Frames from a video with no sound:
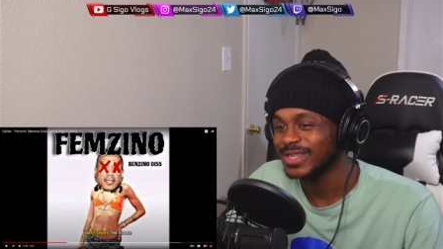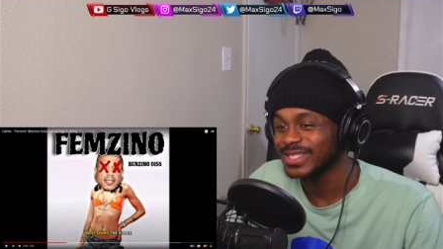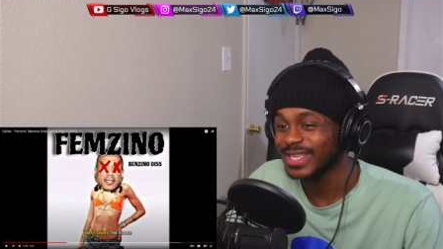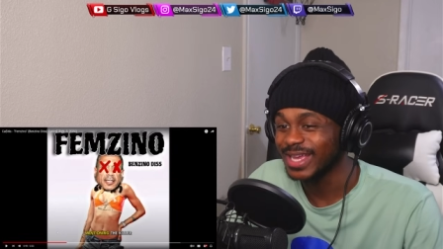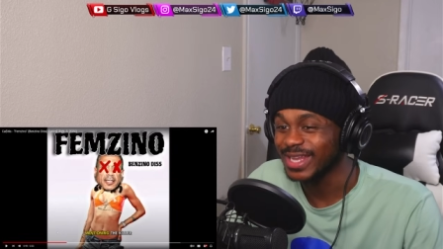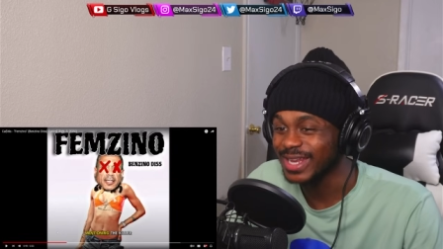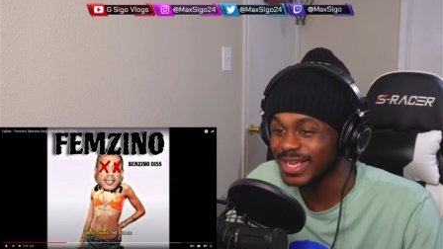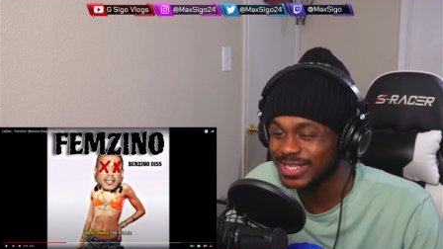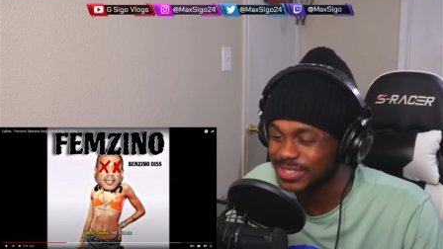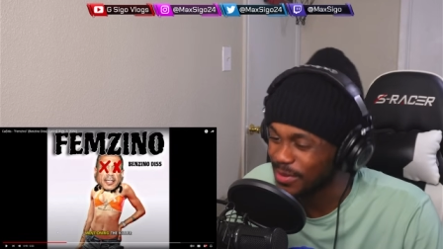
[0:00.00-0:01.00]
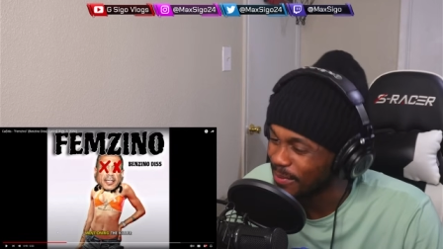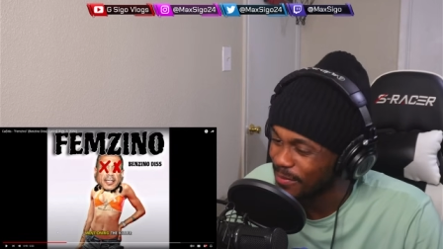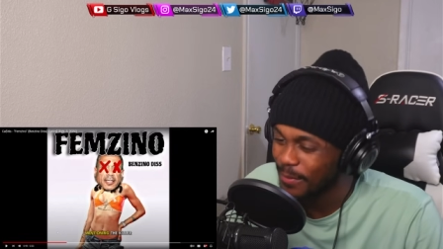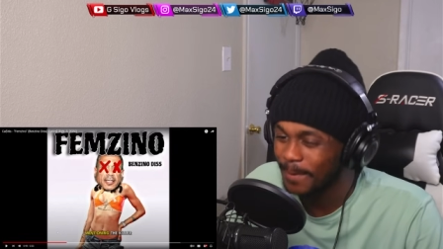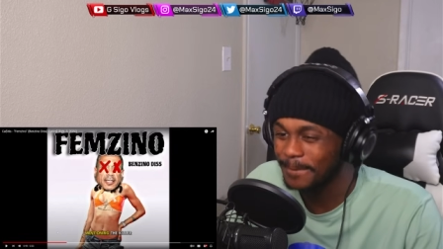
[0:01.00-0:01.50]
Said niggas a
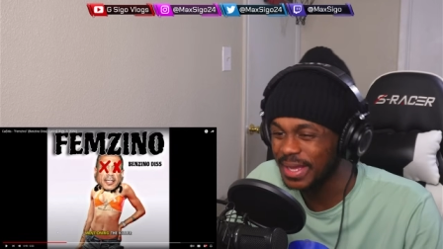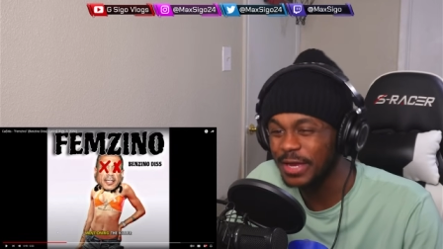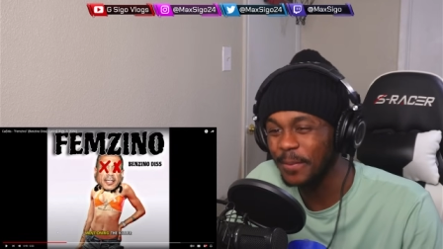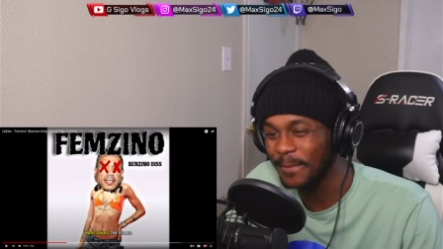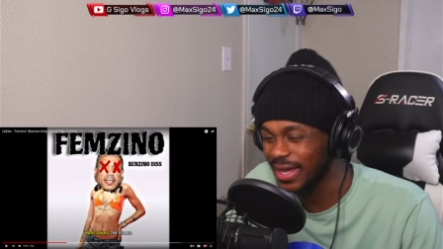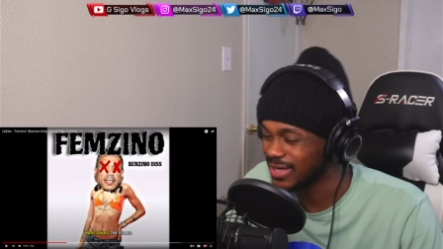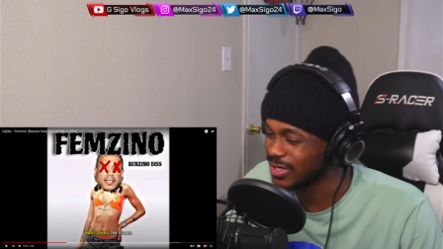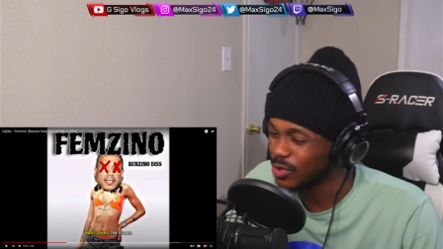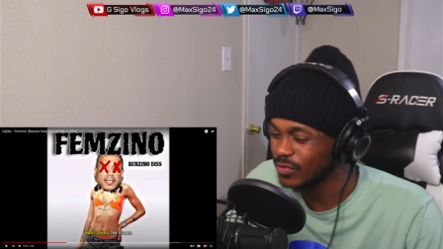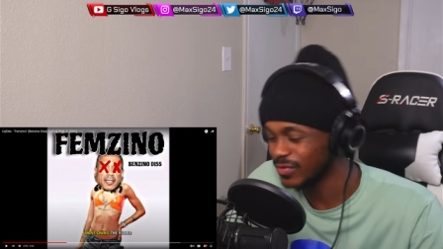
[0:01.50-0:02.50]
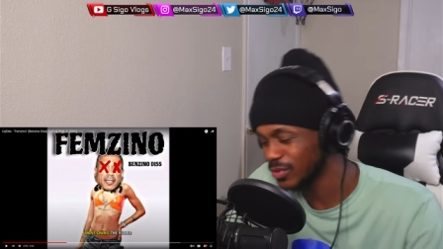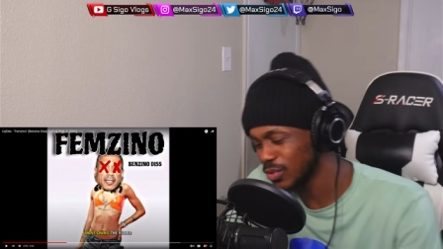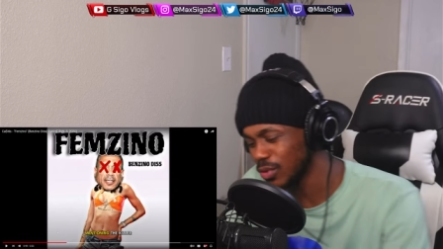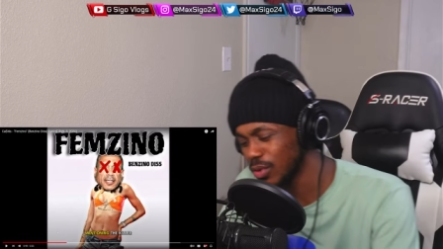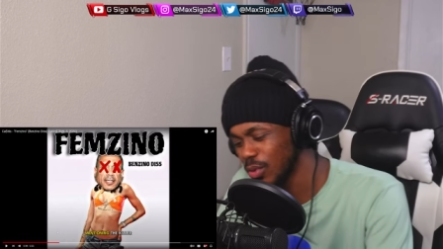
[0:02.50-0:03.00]
being bended over.
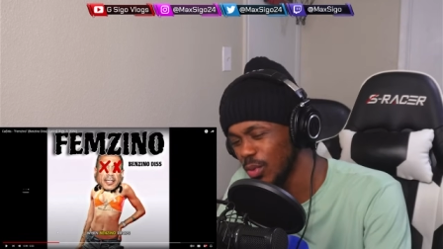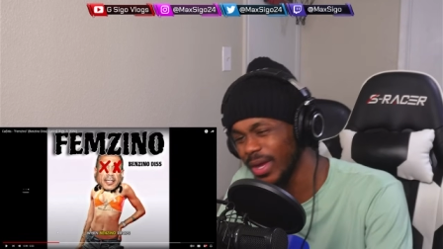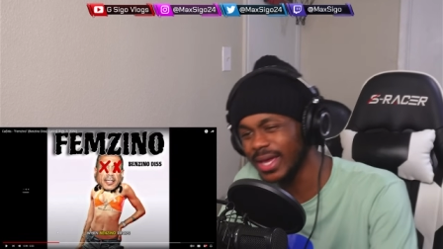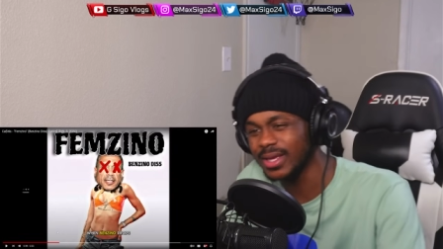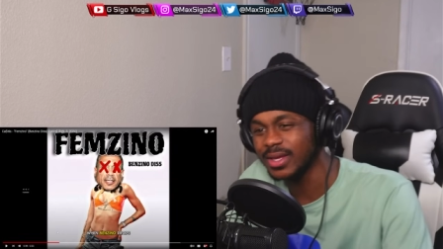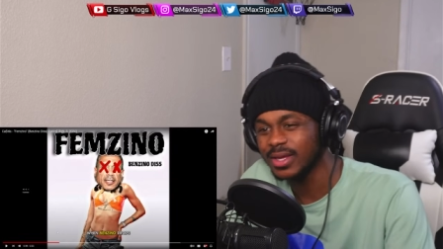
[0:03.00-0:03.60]
Ooh-wee.